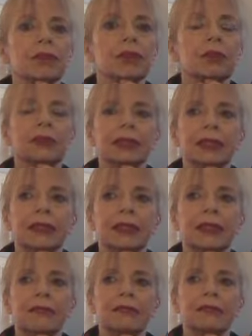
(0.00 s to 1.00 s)
Or was it
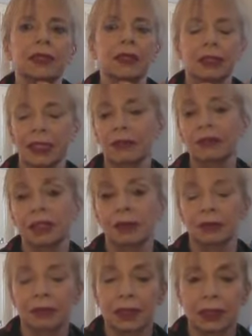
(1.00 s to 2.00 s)
seven? I don't know.
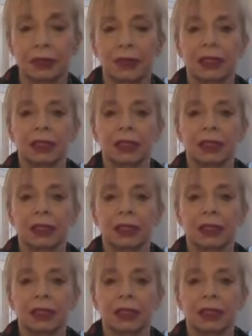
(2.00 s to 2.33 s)
Anyway,